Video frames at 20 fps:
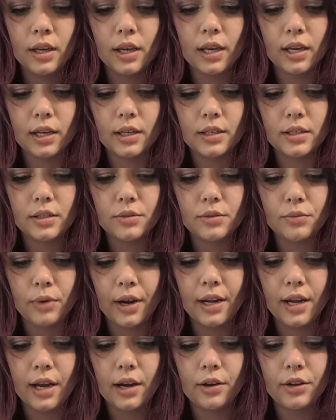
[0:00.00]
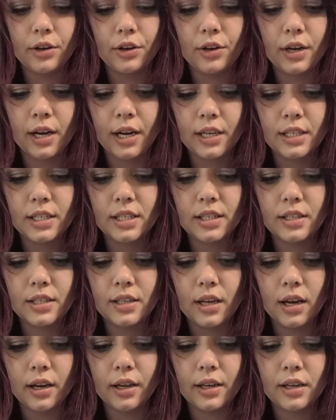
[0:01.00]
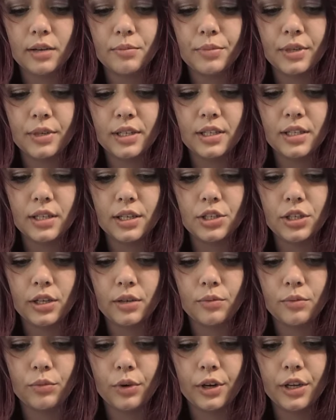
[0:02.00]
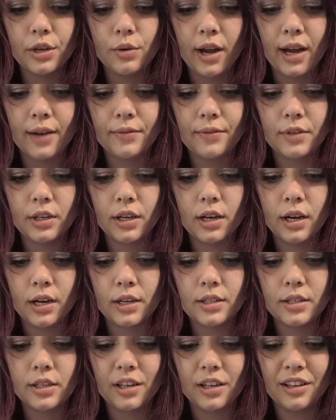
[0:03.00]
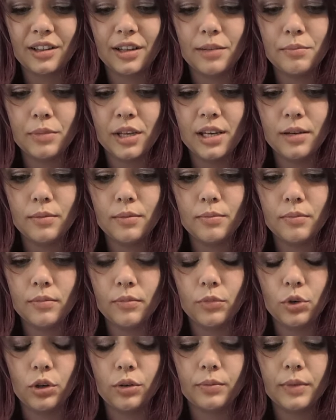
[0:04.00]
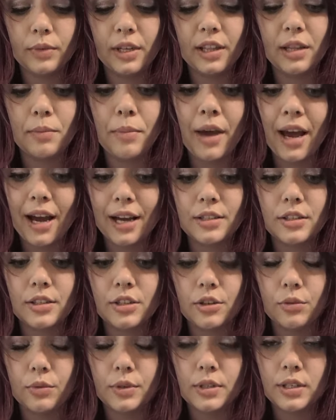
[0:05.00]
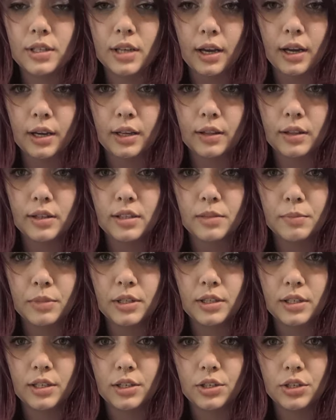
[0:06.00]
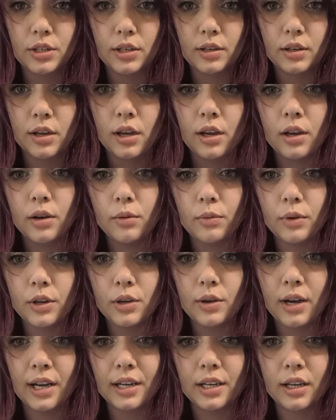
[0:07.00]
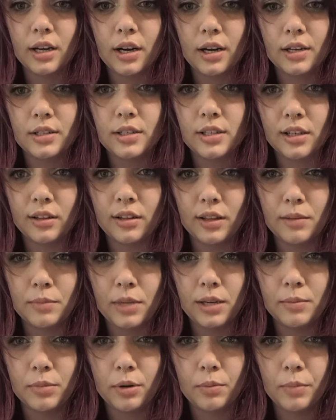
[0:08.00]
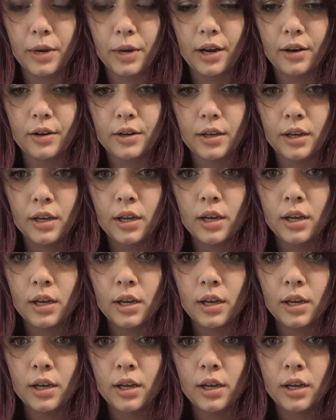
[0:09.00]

and right now, you're kind of stuck in a position where you have to constantly be. Well, in the past, you were stuck in this position where you had to constantly be prepared.